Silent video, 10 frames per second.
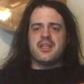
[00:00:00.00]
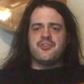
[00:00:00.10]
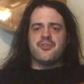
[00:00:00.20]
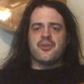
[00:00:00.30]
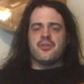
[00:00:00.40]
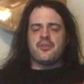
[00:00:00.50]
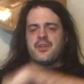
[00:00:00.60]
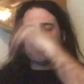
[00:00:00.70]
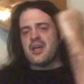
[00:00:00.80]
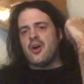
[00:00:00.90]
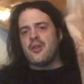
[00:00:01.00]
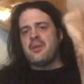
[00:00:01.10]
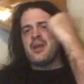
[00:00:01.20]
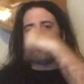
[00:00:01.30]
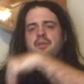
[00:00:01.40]
enter, there are these
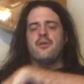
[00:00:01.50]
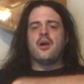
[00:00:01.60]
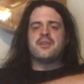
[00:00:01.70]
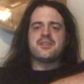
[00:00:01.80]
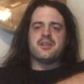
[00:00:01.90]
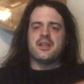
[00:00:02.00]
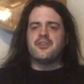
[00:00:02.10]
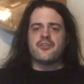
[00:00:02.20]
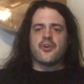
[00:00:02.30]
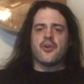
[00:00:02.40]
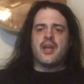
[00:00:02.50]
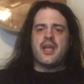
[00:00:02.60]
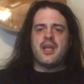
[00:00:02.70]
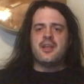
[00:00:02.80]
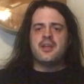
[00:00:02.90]
automatic thoughts that enter her
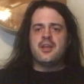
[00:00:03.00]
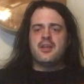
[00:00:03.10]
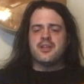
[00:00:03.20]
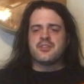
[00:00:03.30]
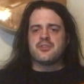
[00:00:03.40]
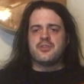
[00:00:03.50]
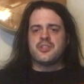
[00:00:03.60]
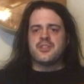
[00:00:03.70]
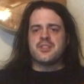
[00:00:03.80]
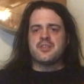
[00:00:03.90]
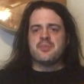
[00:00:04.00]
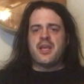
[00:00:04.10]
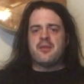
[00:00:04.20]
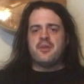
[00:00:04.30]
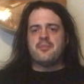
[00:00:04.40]
head as soon as she sees
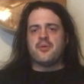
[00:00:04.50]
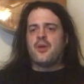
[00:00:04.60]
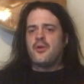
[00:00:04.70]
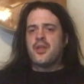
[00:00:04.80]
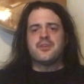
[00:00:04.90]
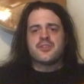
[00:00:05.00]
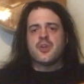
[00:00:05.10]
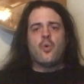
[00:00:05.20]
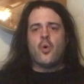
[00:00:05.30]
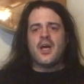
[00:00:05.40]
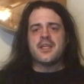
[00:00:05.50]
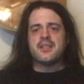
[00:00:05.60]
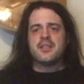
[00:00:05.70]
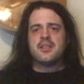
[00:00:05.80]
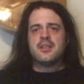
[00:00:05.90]
black people. Okay, so what?
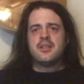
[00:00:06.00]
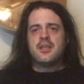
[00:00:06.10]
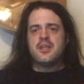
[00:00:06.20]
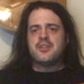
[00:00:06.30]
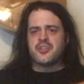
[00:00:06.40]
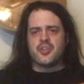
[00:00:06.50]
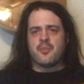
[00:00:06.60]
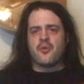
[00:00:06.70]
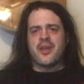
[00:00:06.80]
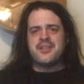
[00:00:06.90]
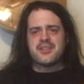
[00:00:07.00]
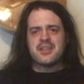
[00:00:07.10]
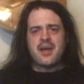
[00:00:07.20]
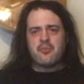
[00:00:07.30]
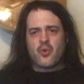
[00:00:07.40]
Does your brain
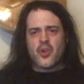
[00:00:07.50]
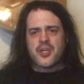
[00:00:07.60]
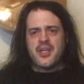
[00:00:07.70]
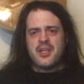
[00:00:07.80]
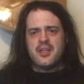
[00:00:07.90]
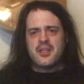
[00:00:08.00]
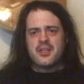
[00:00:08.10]
stop working?